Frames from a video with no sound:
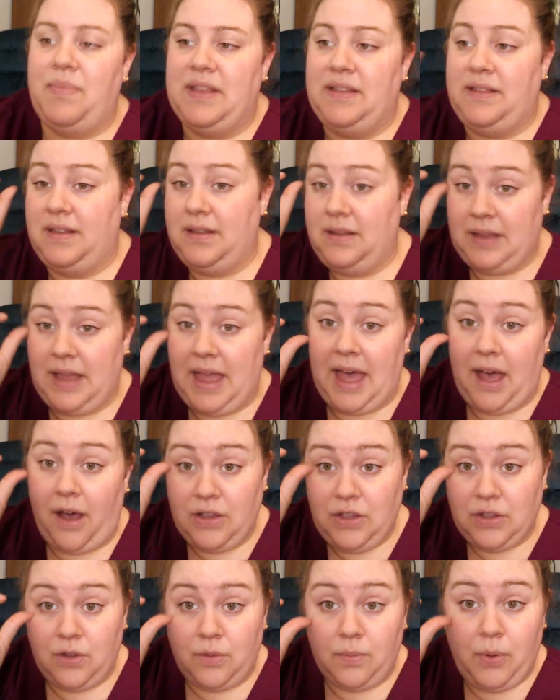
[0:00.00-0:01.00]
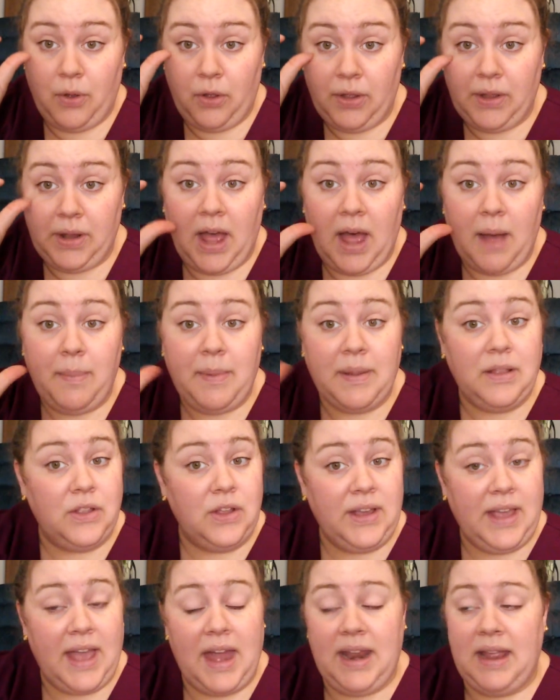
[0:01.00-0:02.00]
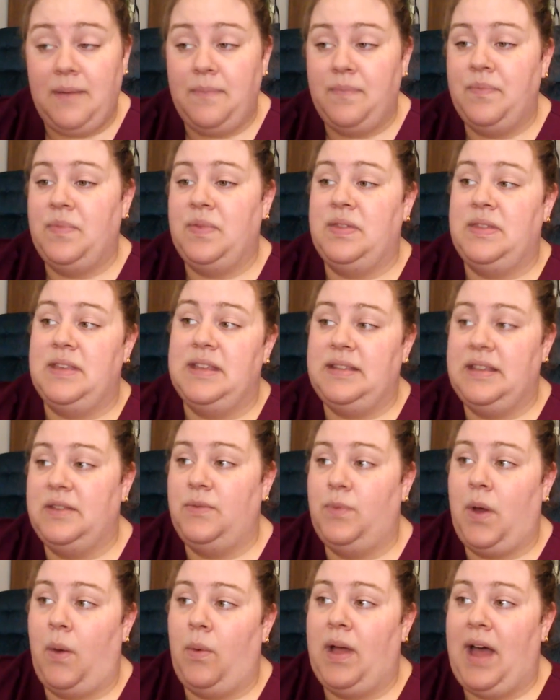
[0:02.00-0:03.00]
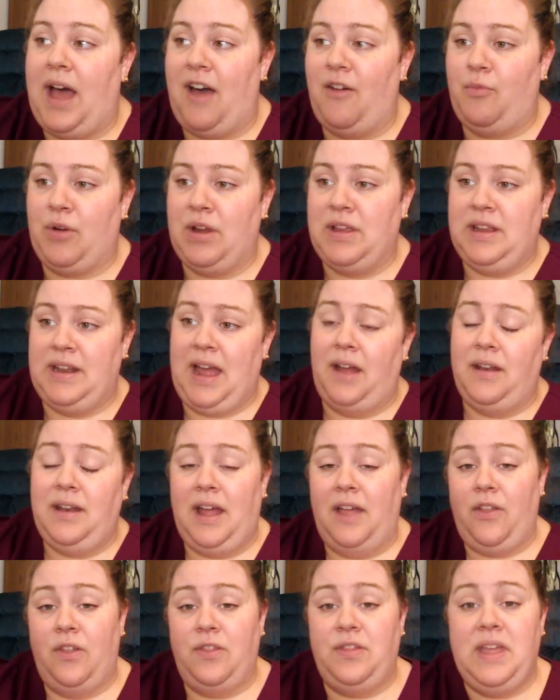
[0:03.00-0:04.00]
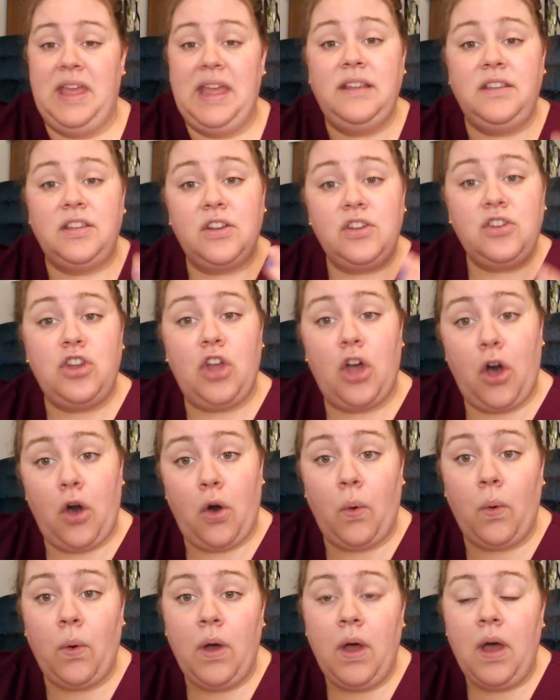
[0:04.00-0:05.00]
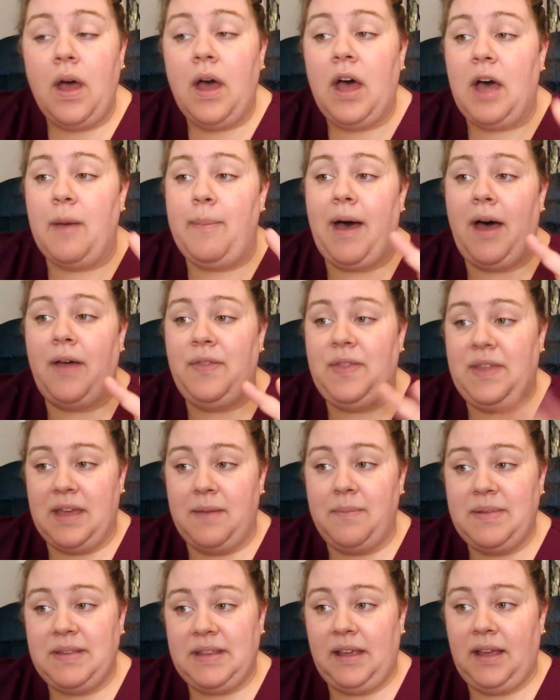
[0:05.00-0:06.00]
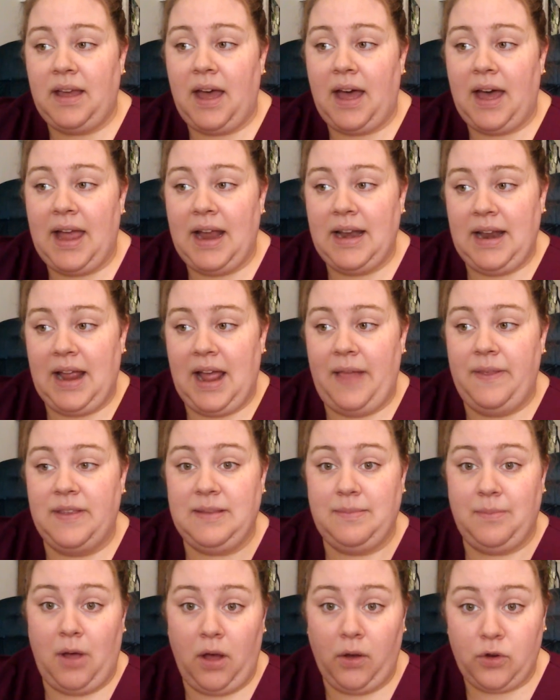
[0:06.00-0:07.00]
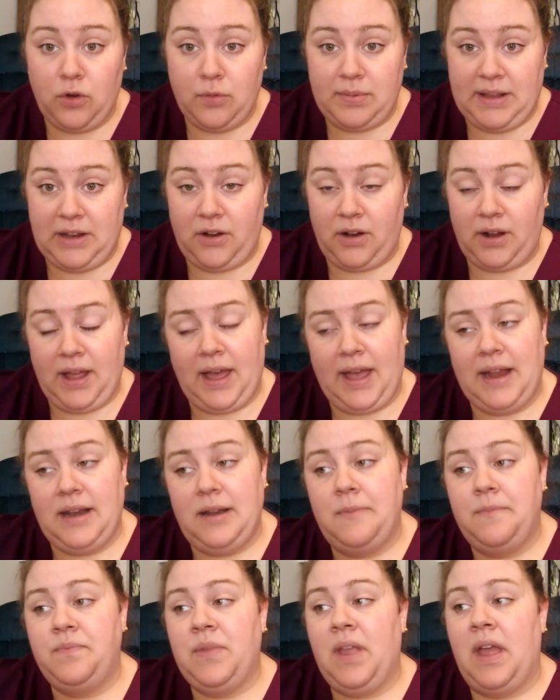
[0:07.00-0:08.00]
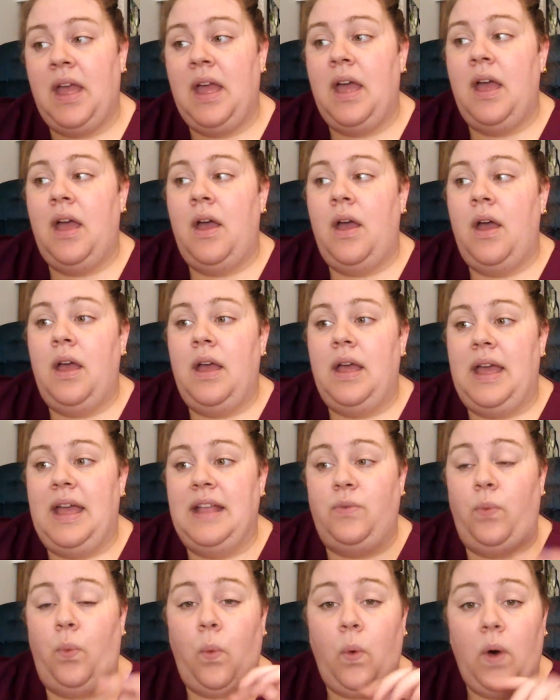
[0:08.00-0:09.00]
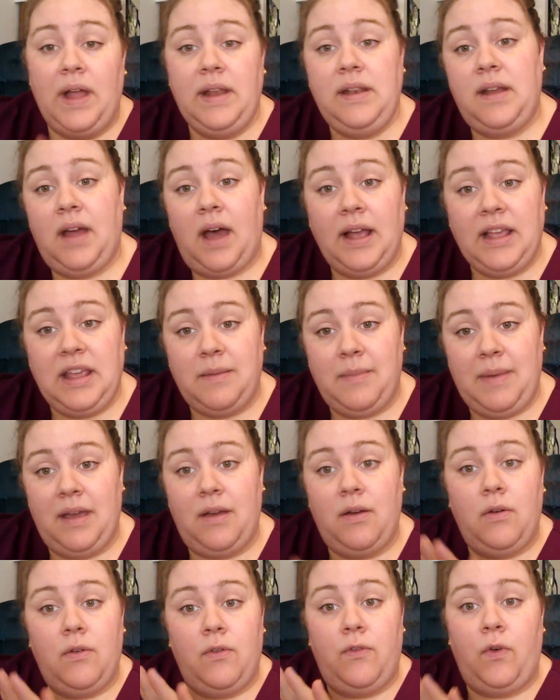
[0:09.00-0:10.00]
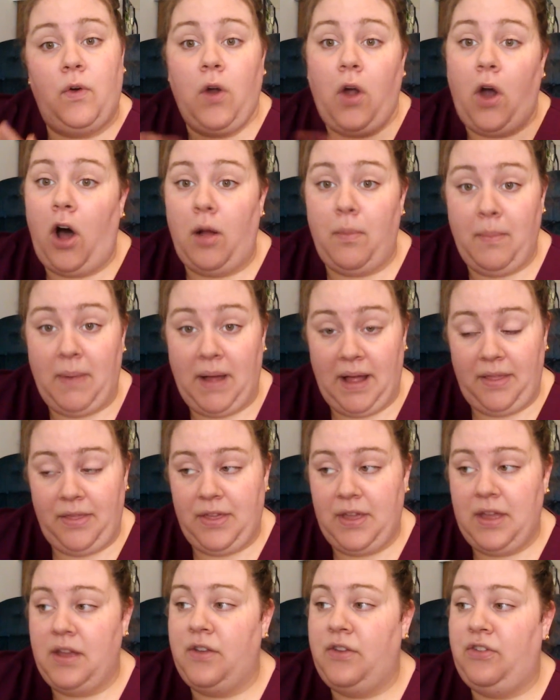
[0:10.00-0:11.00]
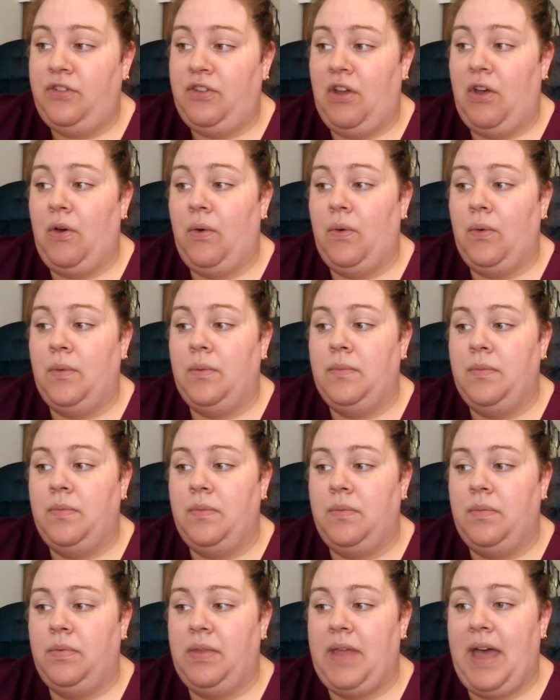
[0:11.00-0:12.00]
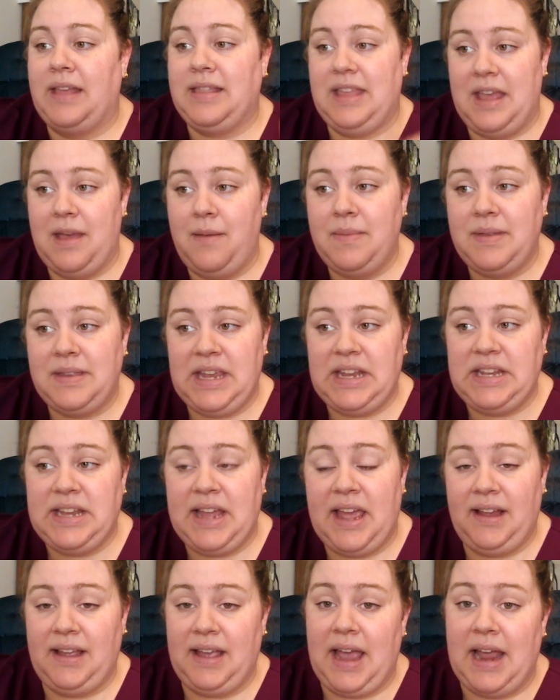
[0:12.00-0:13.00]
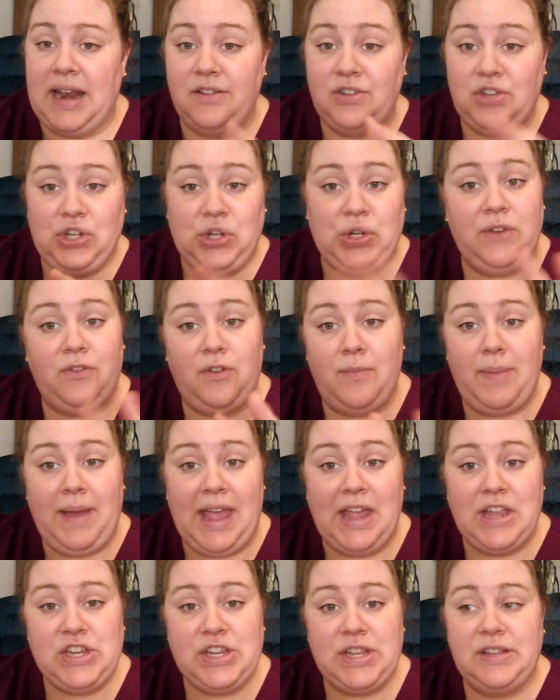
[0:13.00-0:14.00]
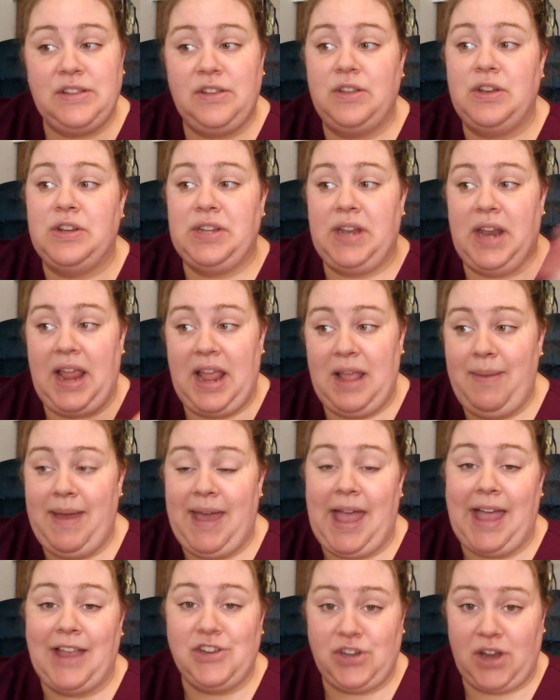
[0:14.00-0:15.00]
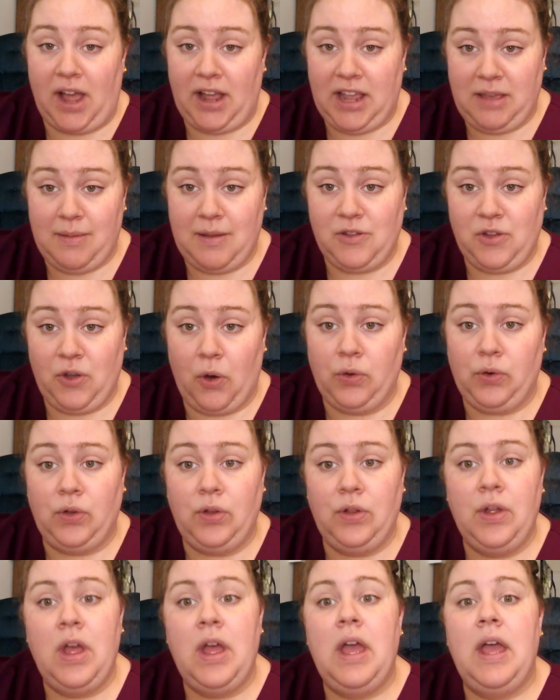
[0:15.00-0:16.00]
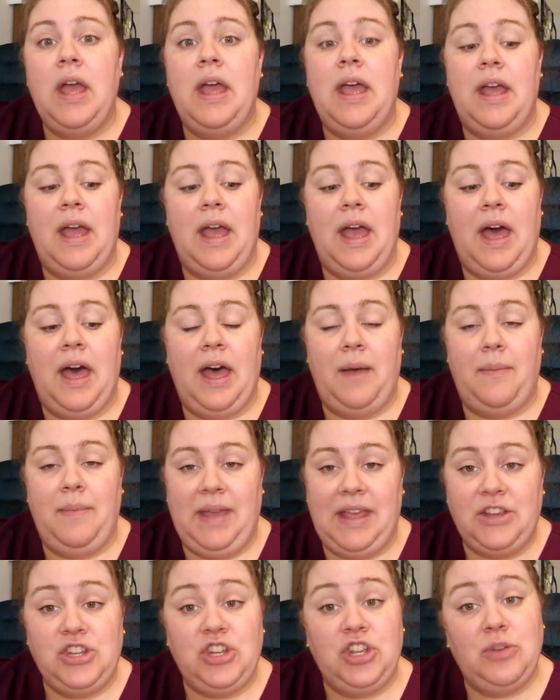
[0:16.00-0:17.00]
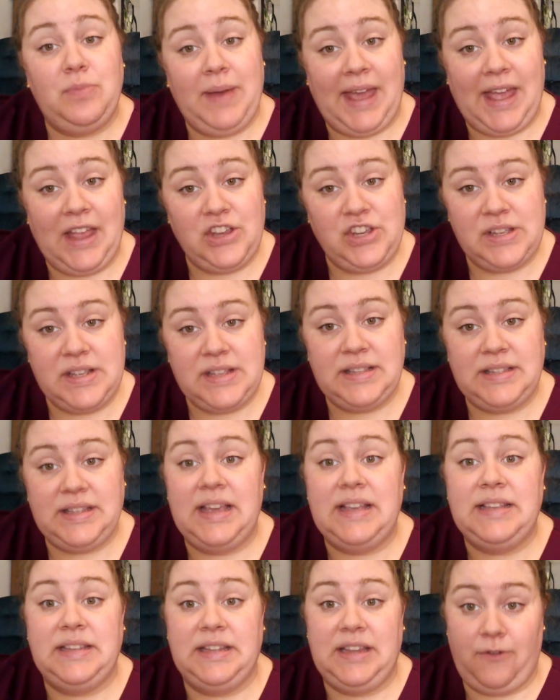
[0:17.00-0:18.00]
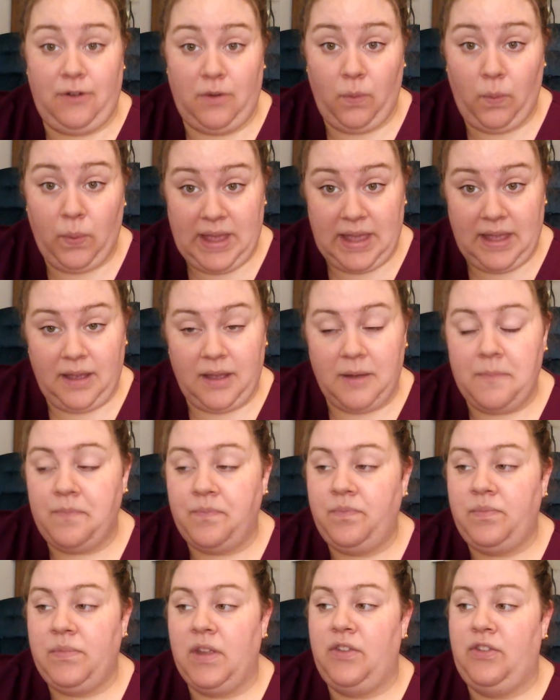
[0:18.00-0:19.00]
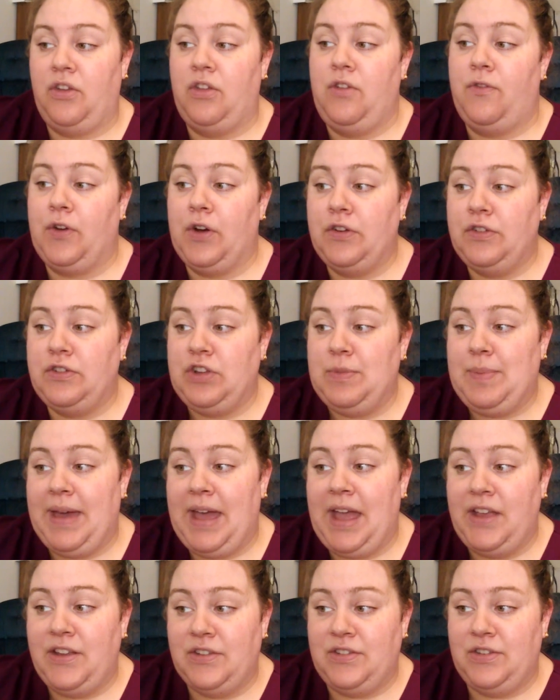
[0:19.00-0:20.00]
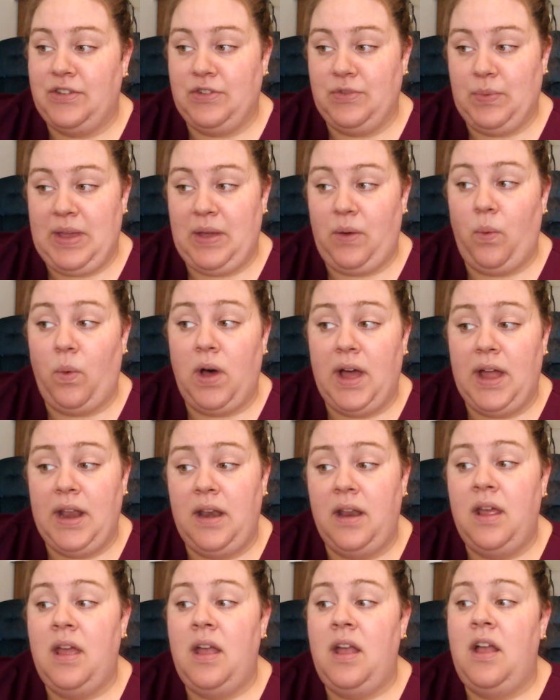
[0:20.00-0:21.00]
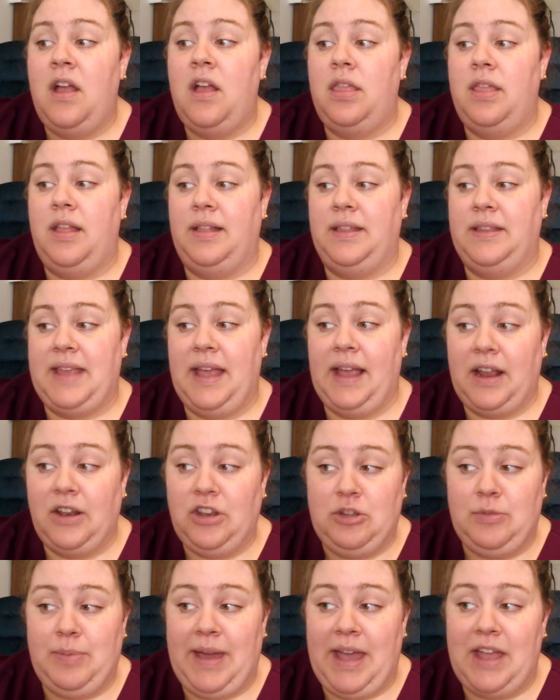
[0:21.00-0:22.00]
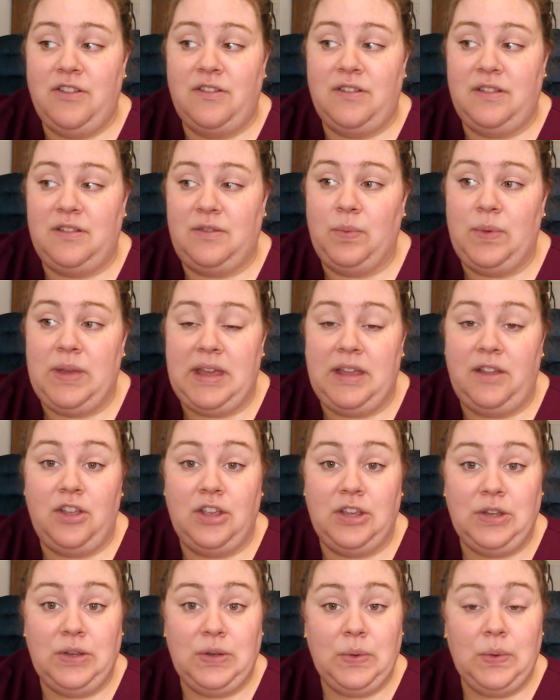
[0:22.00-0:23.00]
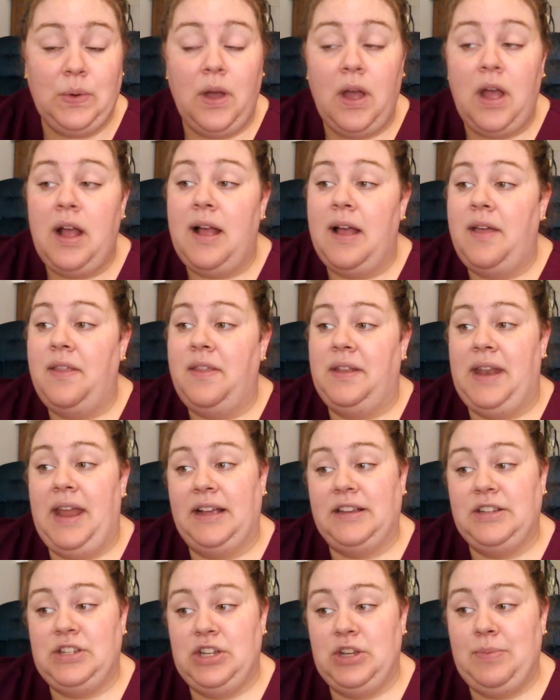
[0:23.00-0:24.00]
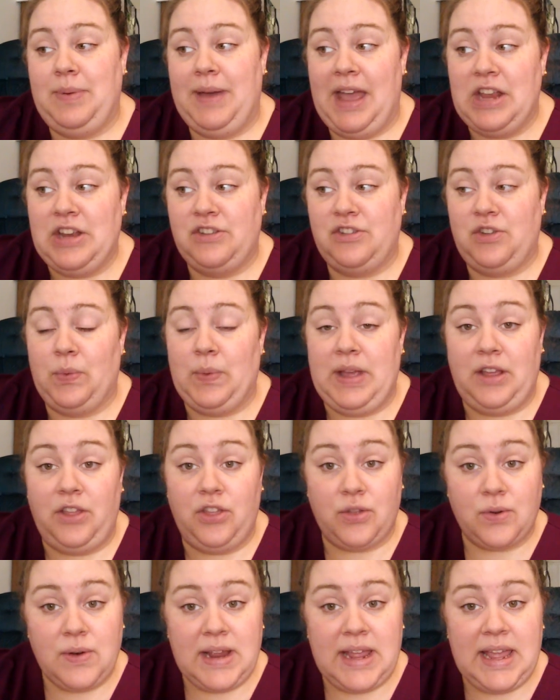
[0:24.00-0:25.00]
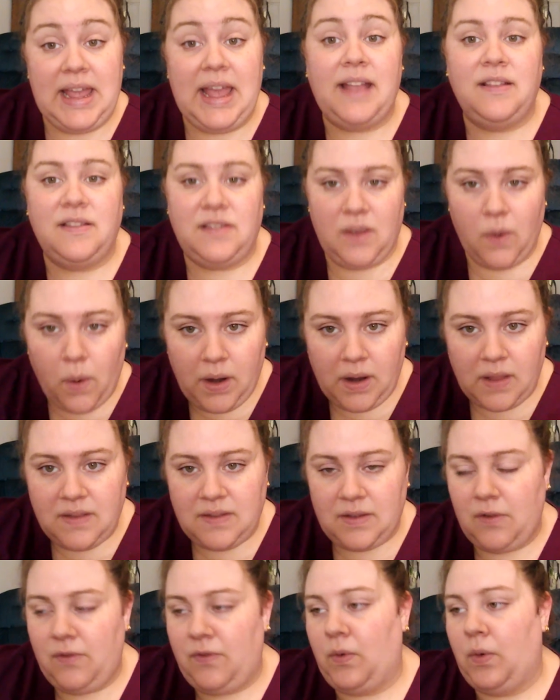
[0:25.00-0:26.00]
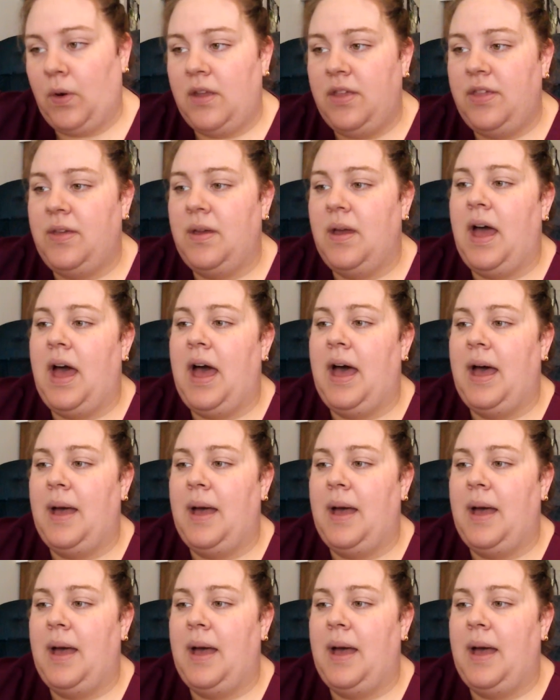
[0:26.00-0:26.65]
This is how you'll pull it up and look at it. This is what we'll have printed out. Now, the thing to know about the MC Guide and the Small Group Leader Guide, it's one document for all month. So like the MC Tech Guide is 2 different pages, so there's an 8-page document total. Each 2 pages is a different week. So the first 2 pages is week 1, the second 2 pages is week 2, the next 2 pages are week 3, and so on and so forth.